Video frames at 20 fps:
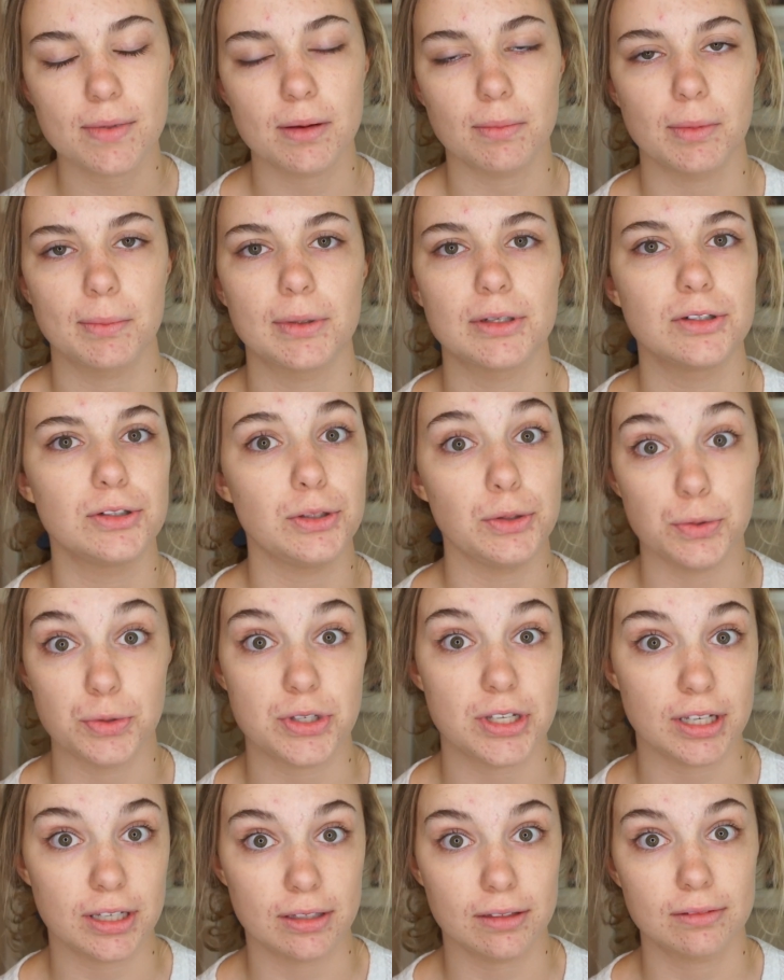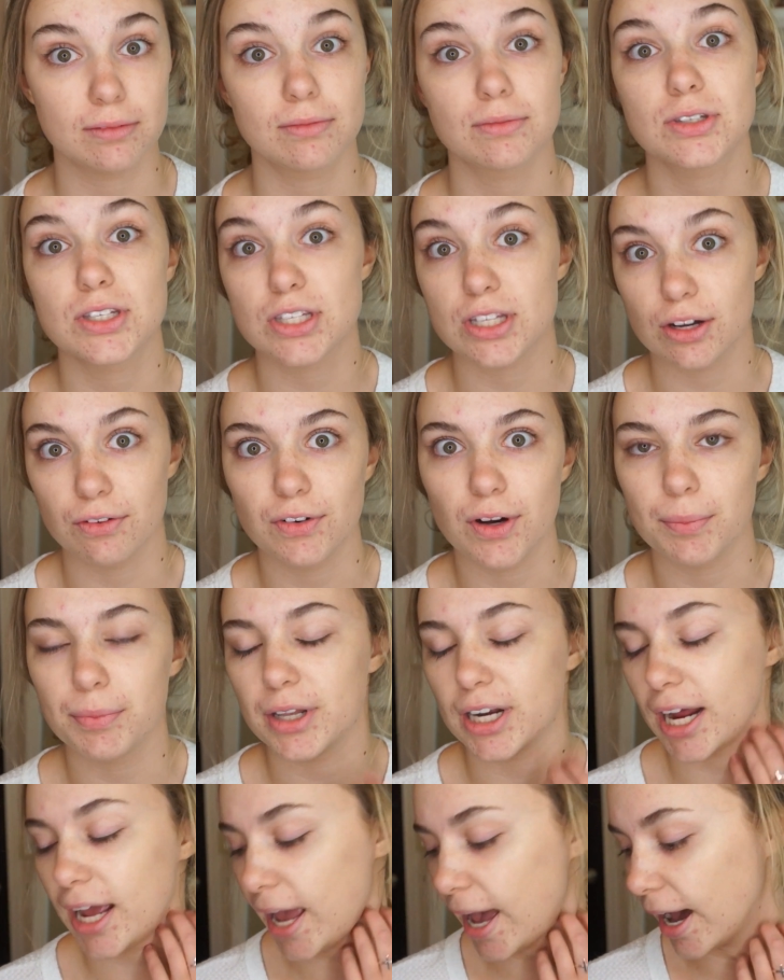I'm about using stuff up
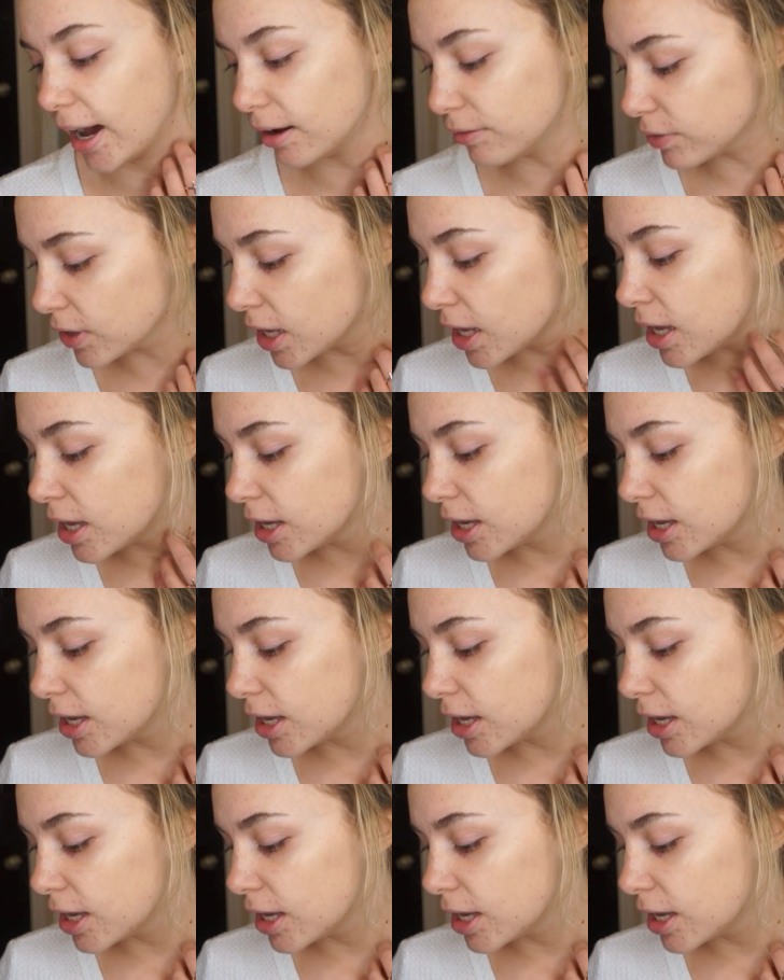that I have.